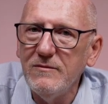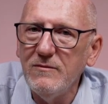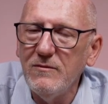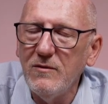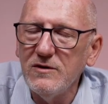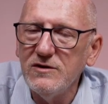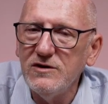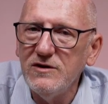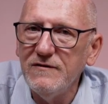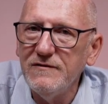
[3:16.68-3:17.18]

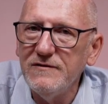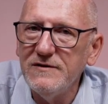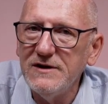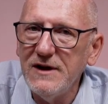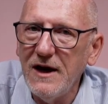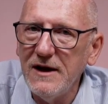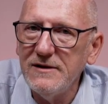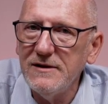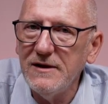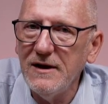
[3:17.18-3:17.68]
Once you've
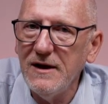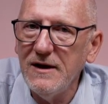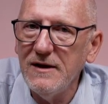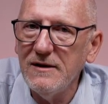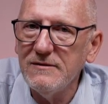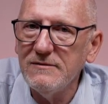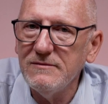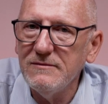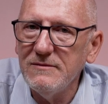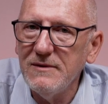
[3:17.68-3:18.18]
set the
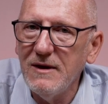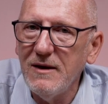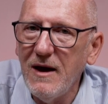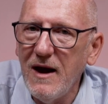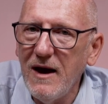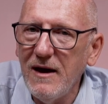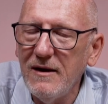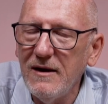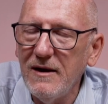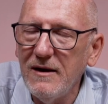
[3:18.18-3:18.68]

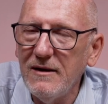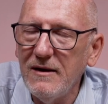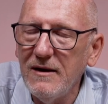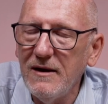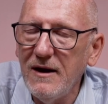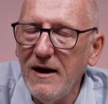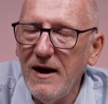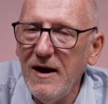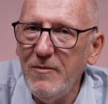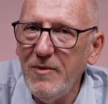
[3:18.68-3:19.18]

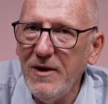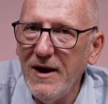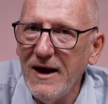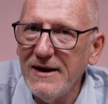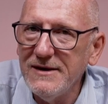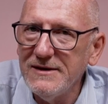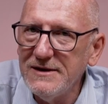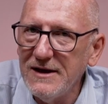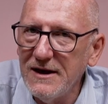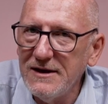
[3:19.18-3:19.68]

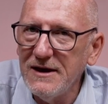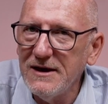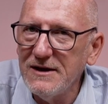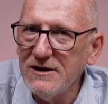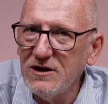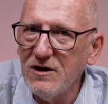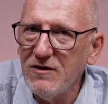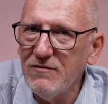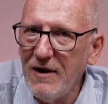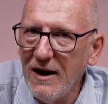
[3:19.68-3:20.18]
APN settings
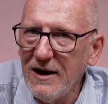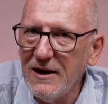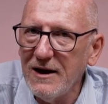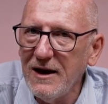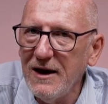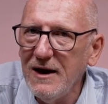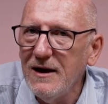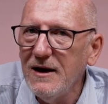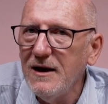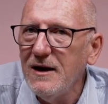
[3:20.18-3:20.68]

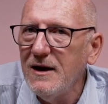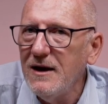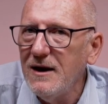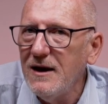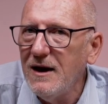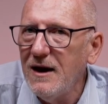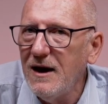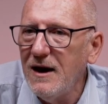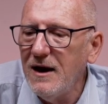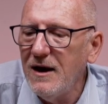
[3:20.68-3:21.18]
correctly
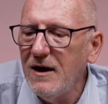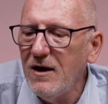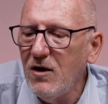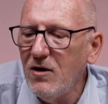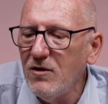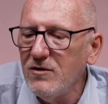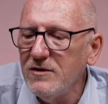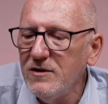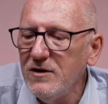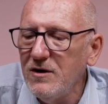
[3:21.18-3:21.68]

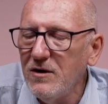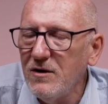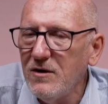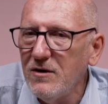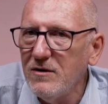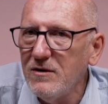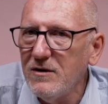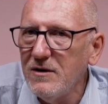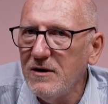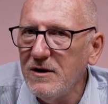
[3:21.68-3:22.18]
on
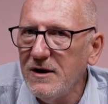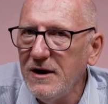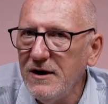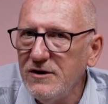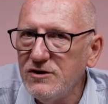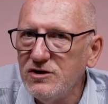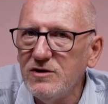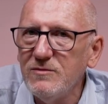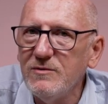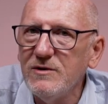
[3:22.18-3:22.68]
your
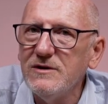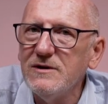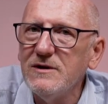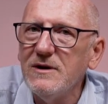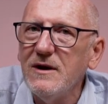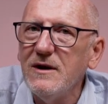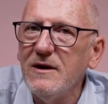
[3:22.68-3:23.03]
instrument,